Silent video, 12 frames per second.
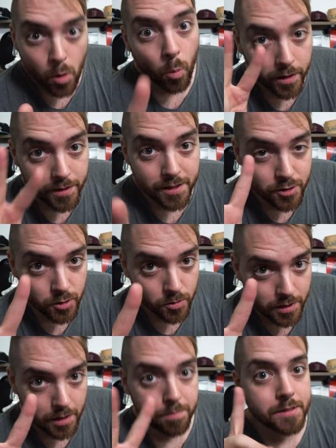one of these
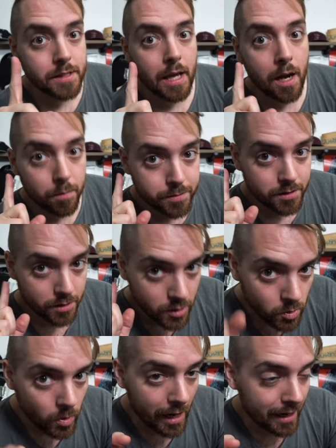two tips helps
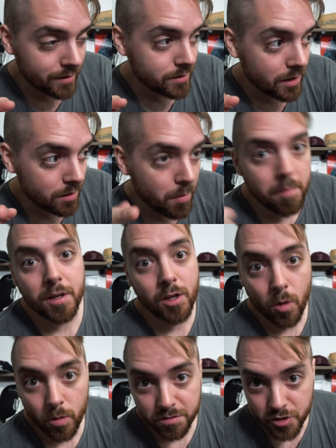you guys, then maybe
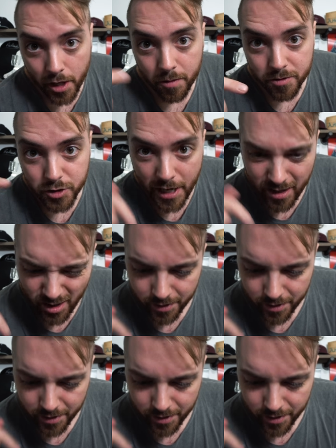go check out his channel.